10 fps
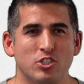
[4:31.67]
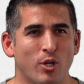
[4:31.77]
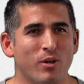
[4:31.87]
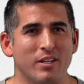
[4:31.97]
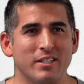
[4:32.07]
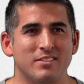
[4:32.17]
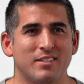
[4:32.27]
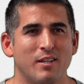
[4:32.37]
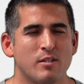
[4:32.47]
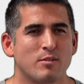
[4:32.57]
and
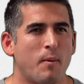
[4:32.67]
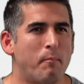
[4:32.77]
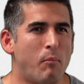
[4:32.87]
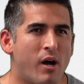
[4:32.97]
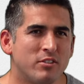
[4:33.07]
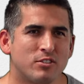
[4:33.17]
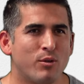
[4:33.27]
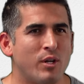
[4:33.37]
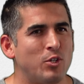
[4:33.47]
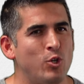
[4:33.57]
journalist,
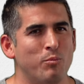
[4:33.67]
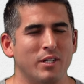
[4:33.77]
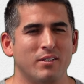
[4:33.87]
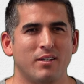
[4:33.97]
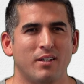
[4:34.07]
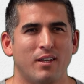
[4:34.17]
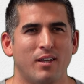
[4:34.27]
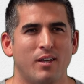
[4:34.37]
monster and human,